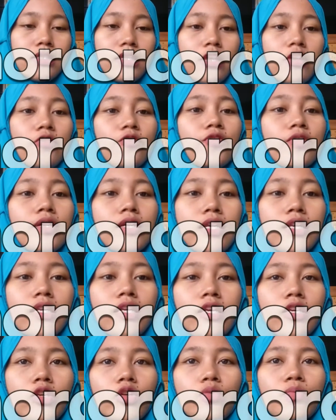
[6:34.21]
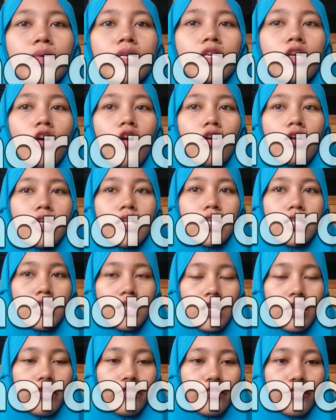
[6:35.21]
different human
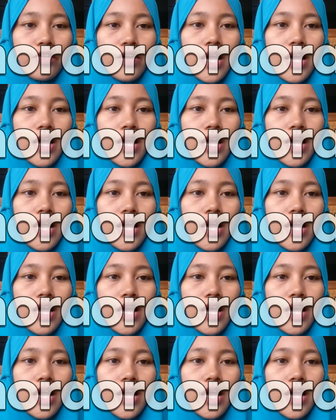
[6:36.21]
cognitive